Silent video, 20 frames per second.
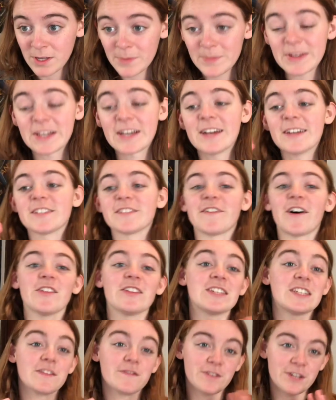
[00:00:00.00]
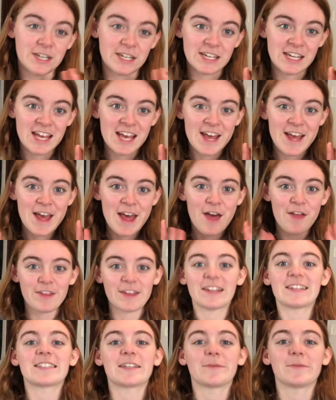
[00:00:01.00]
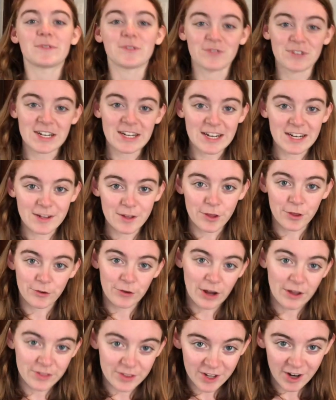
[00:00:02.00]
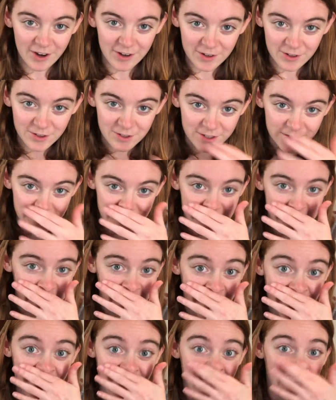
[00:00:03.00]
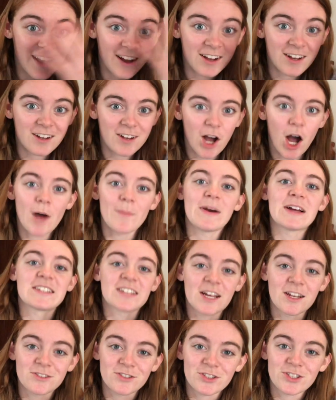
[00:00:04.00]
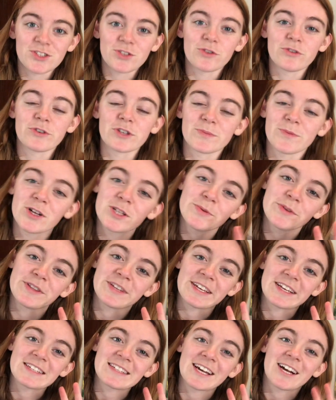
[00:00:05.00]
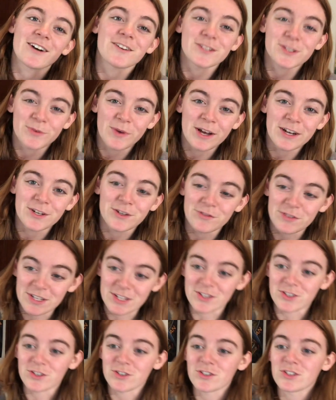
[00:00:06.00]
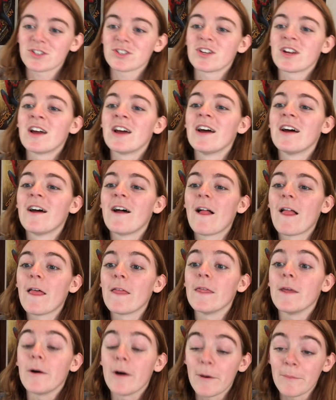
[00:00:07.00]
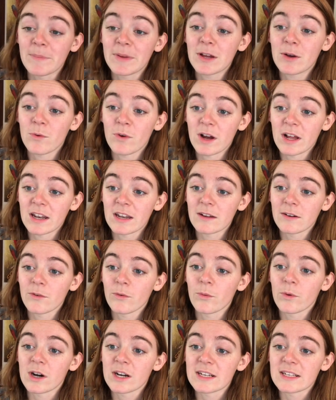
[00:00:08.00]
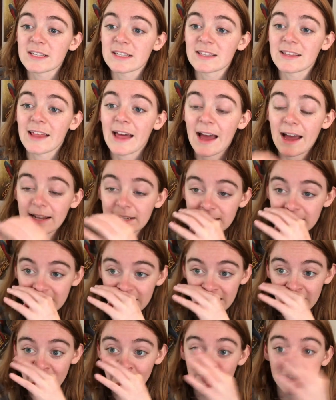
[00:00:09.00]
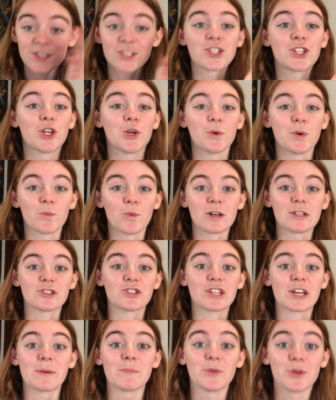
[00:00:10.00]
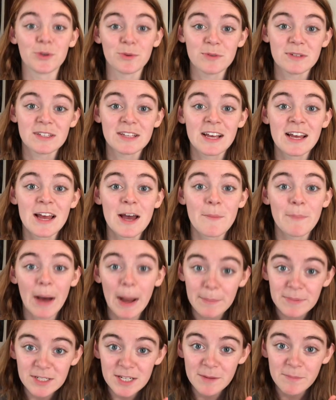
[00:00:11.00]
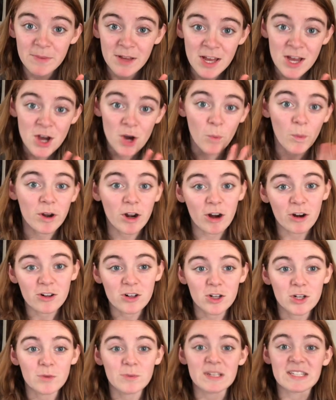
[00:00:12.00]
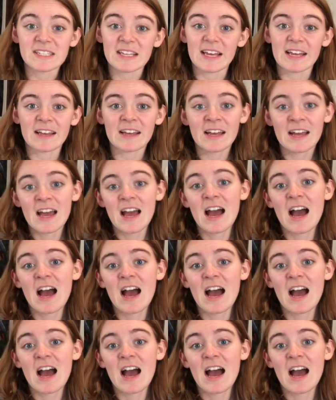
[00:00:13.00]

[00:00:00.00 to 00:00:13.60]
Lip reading: because of all the different things I was reading throughout the articles caught my attention, so there's multiple things I also wanted to research. A big one was 2-in-1 shampoos popped up. One article was like,